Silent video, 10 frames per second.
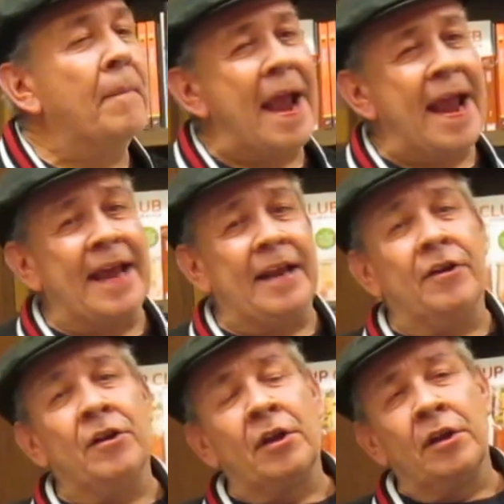
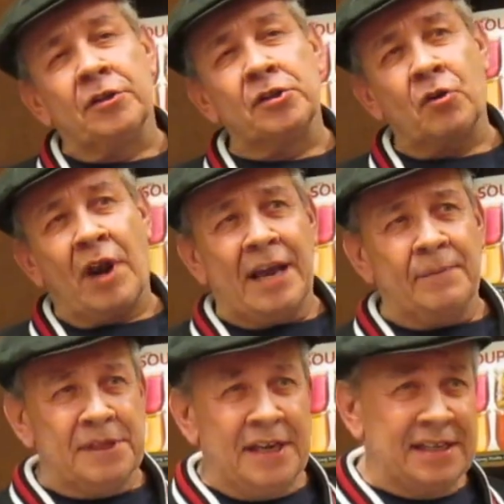and
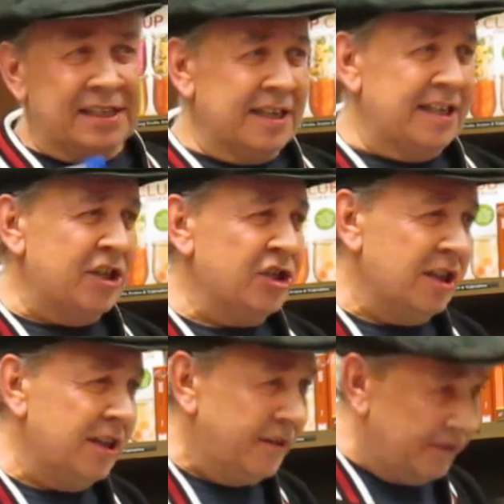describes his
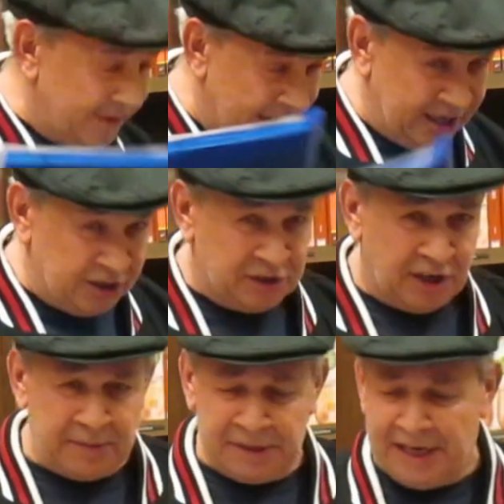condition and his
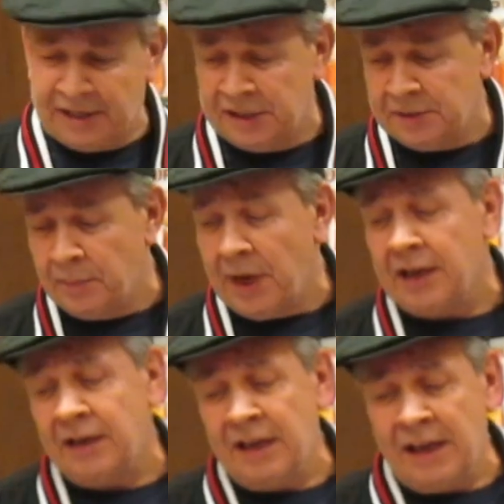circumstances,
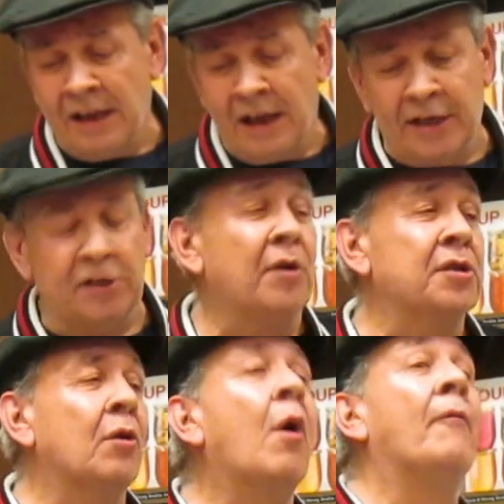but it's
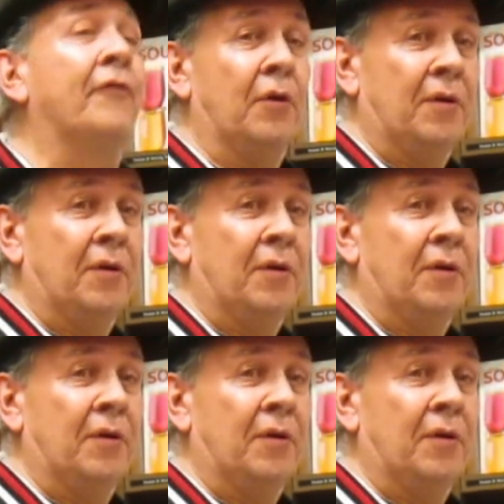also hopeful.